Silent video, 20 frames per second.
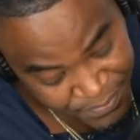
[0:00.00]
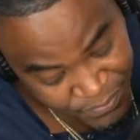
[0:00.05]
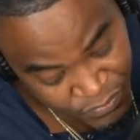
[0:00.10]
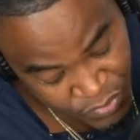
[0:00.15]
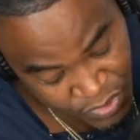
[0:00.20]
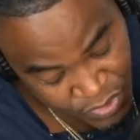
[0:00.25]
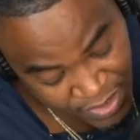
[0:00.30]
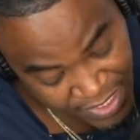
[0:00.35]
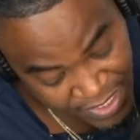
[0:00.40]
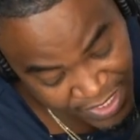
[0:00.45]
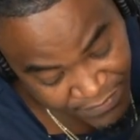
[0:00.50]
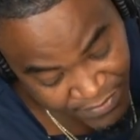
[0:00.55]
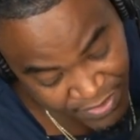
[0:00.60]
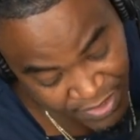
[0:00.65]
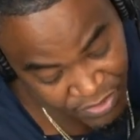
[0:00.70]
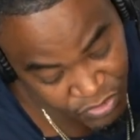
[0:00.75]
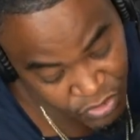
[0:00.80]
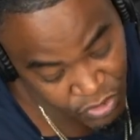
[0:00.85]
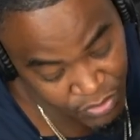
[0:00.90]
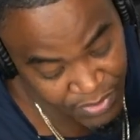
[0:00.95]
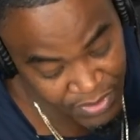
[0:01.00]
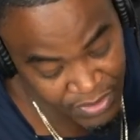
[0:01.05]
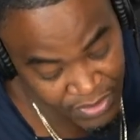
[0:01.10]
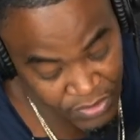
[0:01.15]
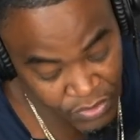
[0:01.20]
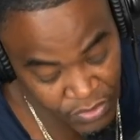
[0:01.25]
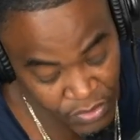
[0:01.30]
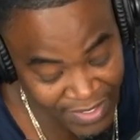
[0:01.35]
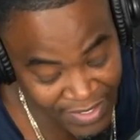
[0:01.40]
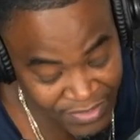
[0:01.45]
What I have in October?
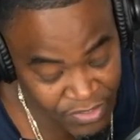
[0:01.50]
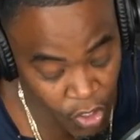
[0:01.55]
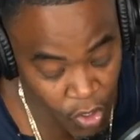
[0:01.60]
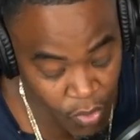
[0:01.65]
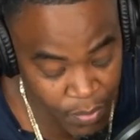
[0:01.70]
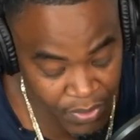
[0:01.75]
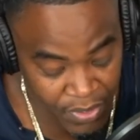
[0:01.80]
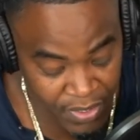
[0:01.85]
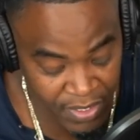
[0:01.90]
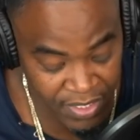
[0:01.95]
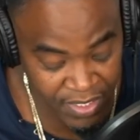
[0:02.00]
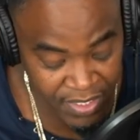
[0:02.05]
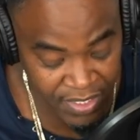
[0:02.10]
October.